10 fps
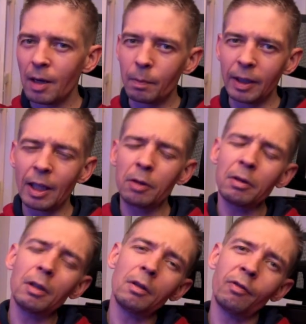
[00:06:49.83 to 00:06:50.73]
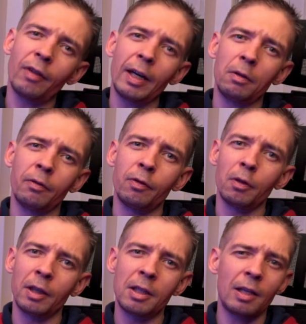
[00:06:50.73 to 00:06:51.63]
But I don't want to fight
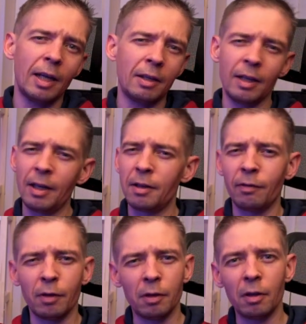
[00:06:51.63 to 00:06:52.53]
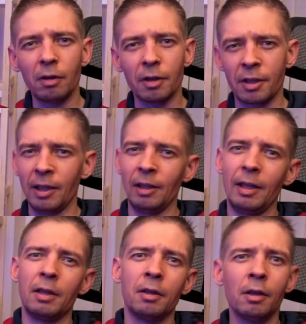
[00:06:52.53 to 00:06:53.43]
for this like $94 and
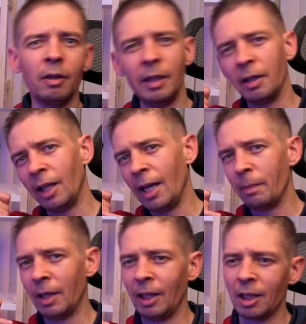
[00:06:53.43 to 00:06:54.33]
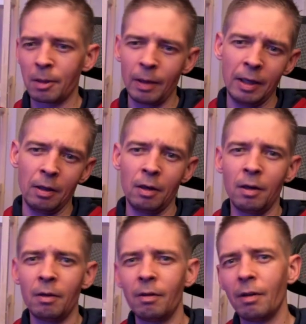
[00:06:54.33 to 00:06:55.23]
like calling them and explain,
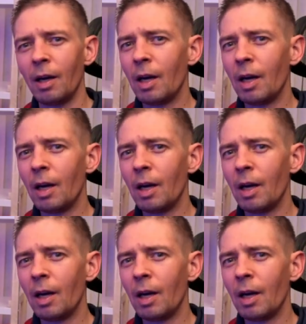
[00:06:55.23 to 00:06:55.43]
oh,